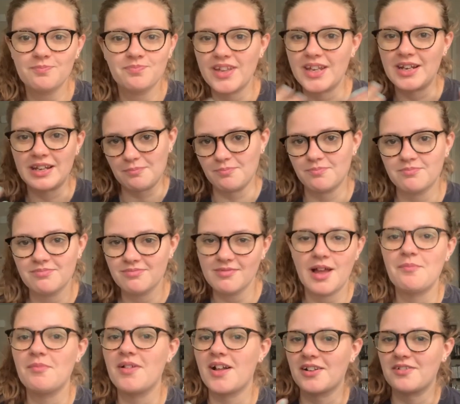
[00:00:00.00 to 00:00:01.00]
And
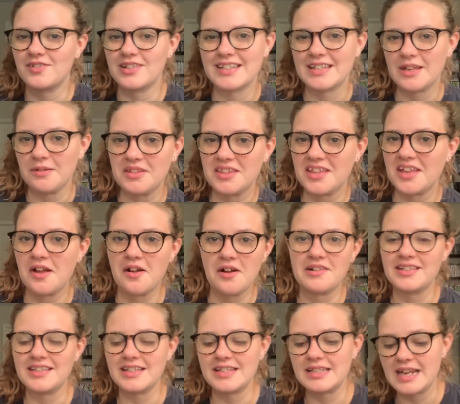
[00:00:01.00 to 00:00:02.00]
I'm not going to say what they are
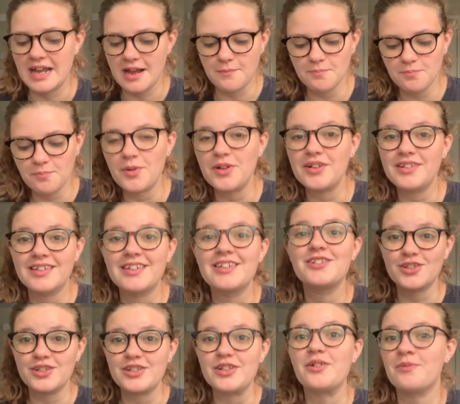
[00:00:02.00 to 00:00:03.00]
at this time, but
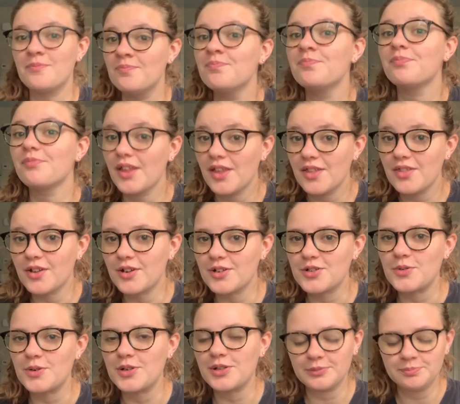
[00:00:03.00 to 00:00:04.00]
just know they're
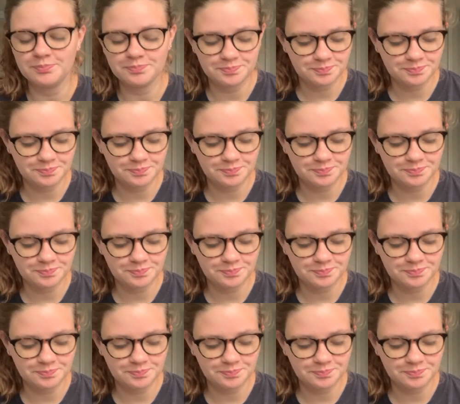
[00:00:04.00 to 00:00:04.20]
shorter.